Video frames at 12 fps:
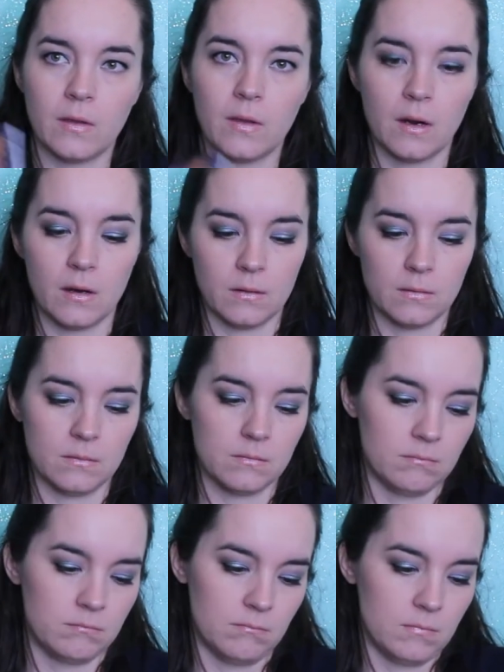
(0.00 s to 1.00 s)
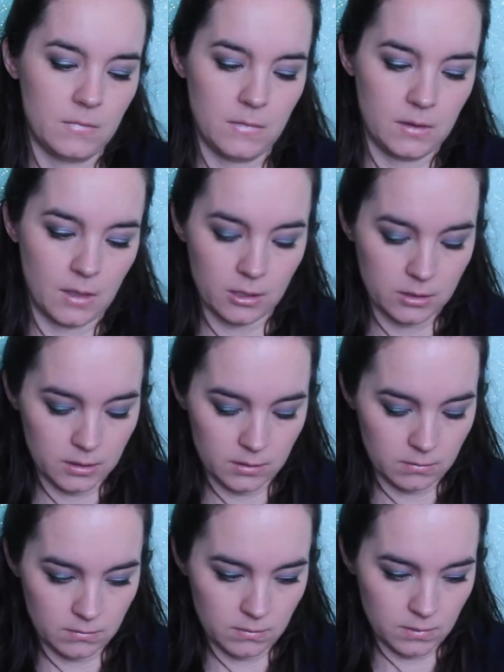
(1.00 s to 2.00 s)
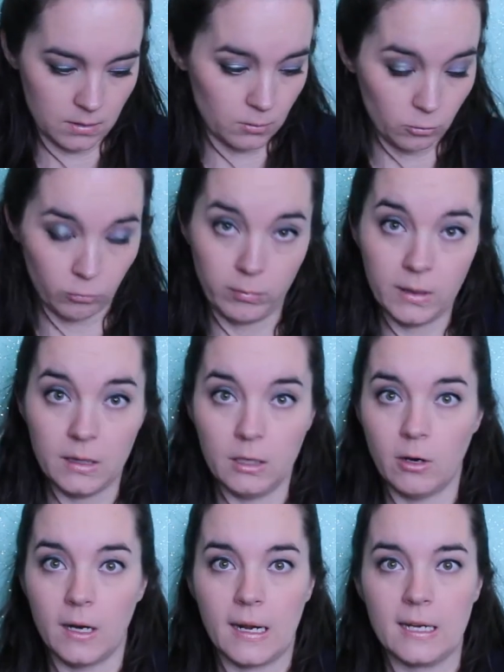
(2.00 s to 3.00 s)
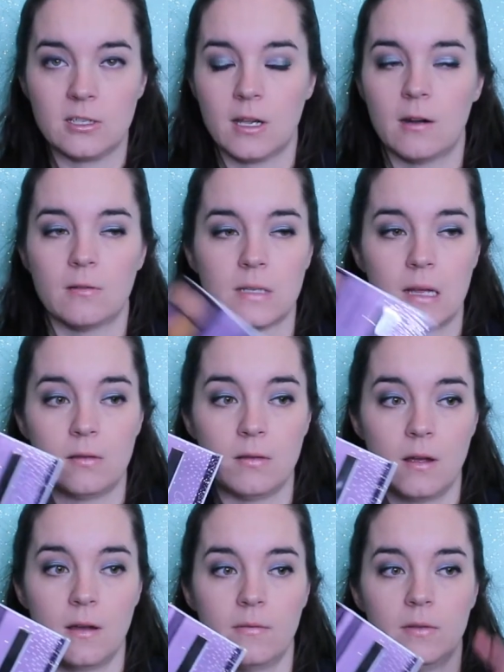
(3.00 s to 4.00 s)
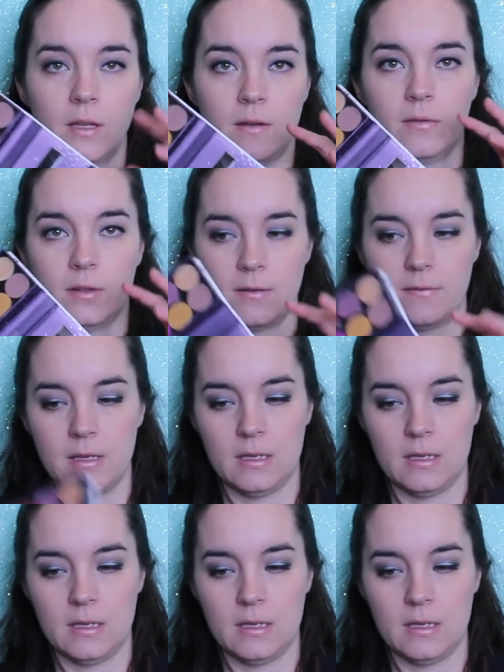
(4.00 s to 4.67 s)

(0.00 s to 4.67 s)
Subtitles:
They're just really great eyeshadows. I love, love, love